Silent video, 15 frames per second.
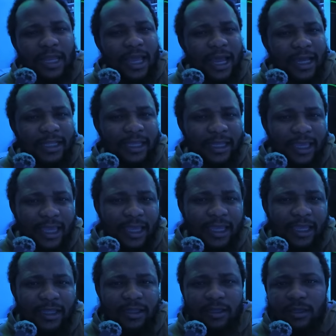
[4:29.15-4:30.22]
And
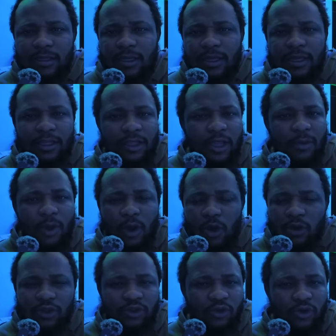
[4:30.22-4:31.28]
again, they were
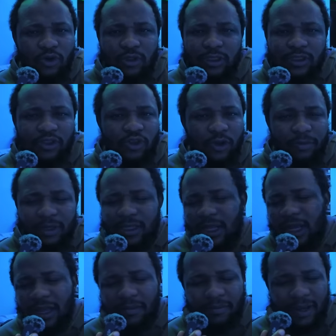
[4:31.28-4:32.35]
also disturbing
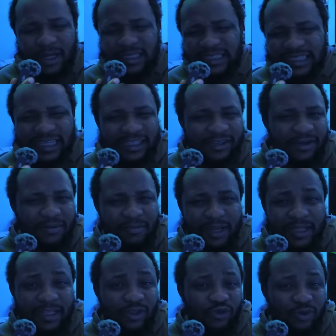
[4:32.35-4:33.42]
her about uh, the
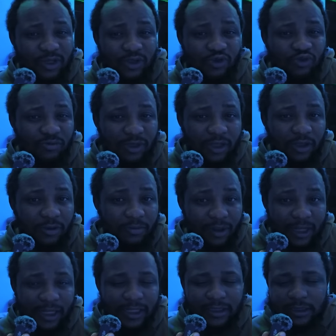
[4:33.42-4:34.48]
remaining twenty-two million
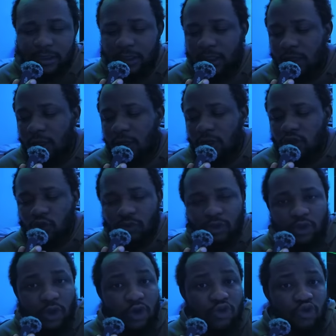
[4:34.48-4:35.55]
balance. So we
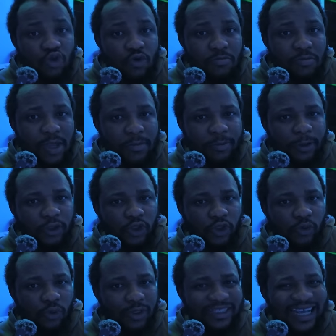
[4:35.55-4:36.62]
don't know, maybe she
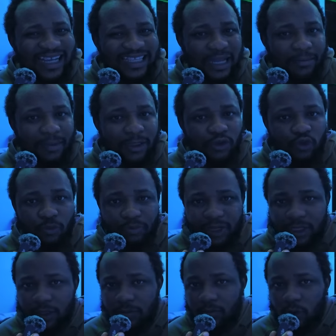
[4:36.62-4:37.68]
was adamant to
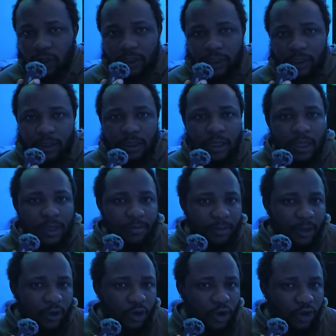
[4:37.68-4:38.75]
pay the money
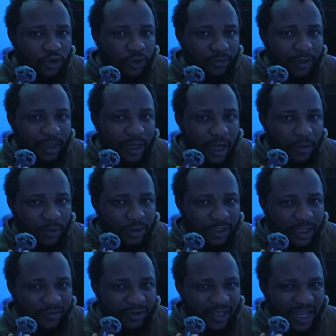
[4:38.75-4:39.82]
because of the car was
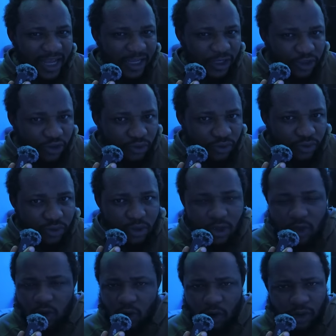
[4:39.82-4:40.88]
giving her issue
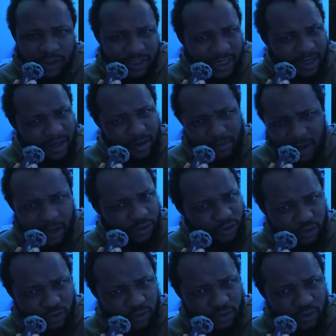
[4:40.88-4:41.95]
or
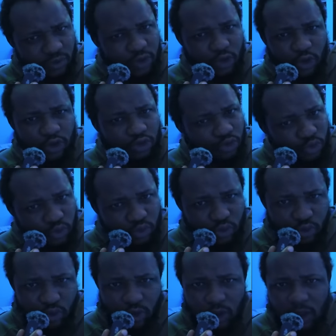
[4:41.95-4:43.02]
thereabout. We don't know.
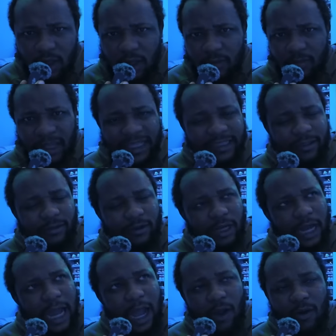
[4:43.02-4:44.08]
But,
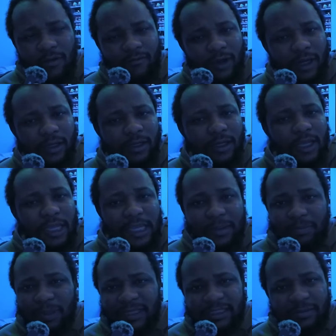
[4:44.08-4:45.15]
however, a
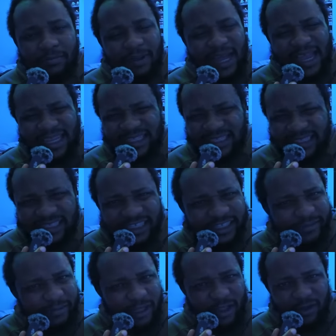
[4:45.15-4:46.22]
person buy
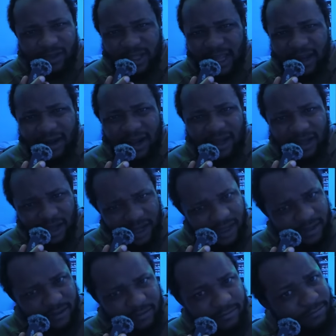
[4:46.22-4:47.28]
eighty-six million naira car.
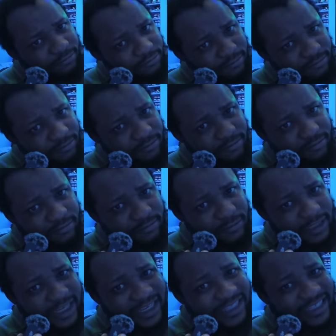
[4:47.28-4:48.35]
Hmm?
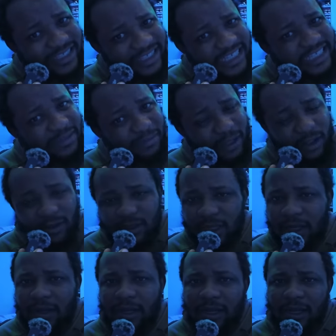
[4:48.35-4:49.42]
eighty-six million
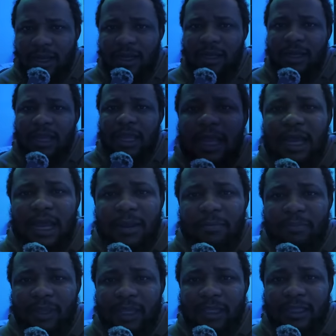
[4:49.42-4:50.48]
naira car
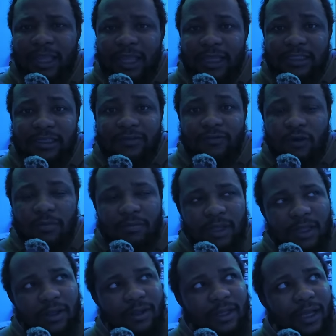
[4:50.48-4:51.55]
and paid their eighty-four
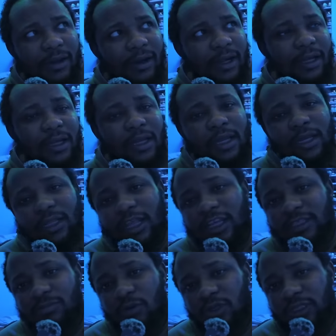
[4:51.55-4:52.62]
million naira. Now,
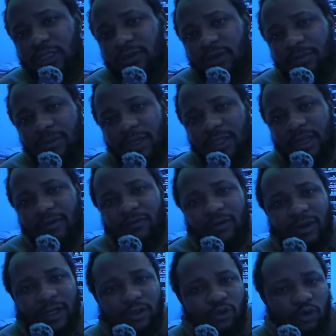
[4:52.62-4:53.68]
small thing remain now
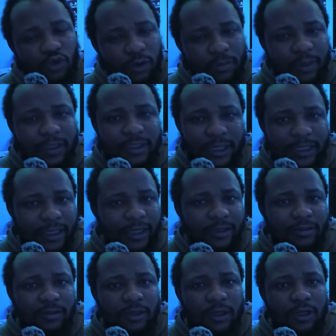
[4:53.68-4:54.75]
for her to complete her
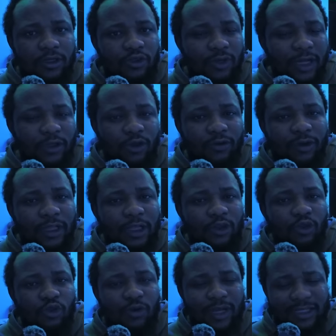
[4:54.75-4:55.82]
now. So I don't really
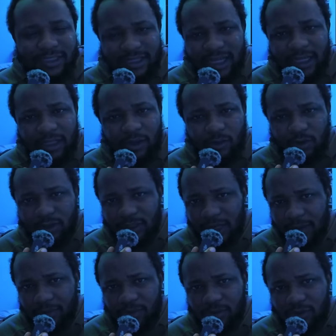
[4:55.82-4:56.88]
know exactly what
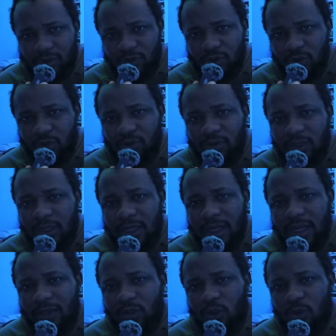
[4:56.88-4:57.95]
happened. You know,
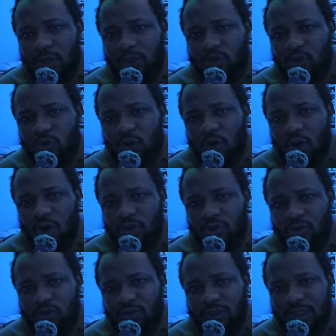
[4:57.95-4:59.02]
I don't want to call
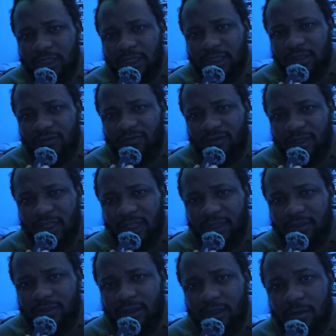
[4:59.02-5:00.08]
Tonto Dikeh the
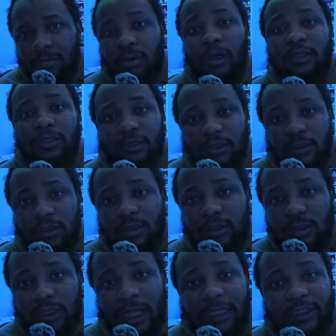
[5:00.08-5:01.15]
villain, but
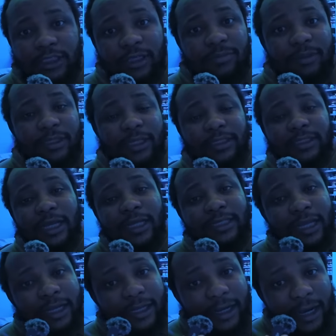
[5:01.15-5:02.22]
now she be the
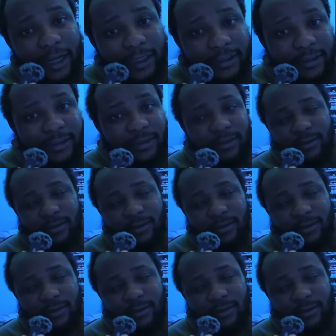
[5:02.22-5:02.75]
scatterground.